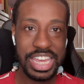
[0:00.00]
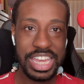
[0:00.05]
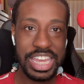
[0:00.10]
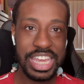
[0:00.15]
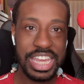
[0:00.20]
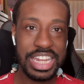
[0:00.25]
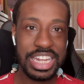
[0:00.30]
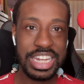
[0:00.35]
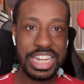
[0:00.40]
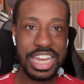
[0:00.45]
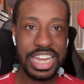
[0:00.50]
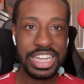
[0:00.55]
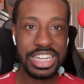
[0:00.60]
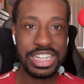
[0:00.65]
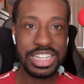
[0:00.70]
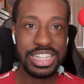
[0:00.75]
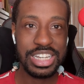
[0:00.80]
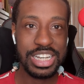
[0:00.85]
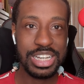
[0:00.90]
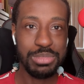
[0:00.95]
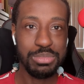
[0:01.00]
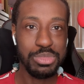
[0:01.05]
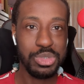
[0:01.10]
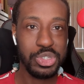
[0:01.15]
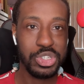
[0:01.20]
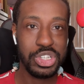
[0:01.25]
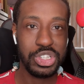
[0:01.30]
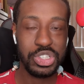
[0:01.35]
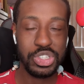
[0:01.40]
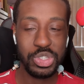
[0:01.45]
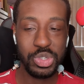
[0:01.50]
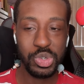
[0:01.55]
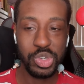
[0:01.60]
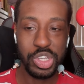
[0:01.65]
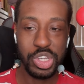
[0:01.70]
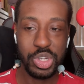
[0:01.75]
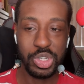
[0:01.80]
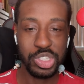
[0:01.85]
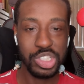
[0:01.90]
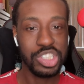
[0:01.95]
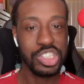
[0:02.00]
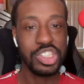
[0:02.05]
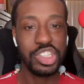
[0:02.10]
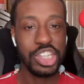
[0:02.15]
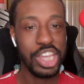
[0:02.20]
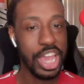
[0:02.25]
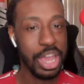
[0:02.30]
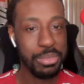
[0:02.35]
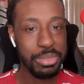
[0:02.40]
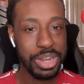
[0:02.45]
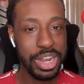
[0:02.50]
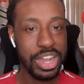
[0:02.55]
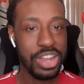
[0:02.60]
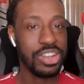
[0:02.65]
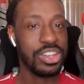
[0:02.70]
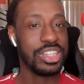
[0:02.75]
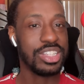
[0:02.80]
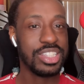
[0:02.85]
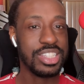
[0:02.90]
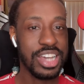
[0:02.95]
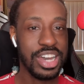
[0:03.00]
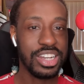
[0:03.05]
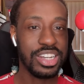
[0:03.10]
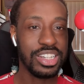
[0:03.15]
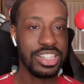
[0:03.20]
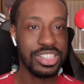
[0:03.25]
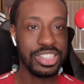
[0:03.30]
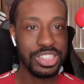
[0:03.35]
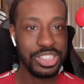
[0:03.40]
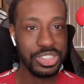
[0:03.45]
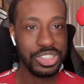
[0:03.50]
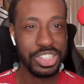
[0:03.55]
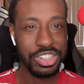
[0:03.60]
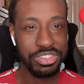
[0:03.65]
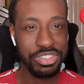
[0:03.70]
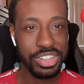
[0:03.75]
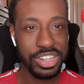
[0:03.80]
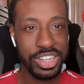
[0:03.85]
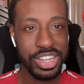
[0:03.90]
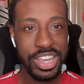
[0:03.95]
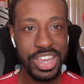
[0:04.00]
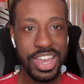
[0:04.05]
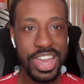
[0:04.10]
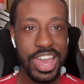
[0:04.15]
in a music studio just jamming out. It sounded a little different.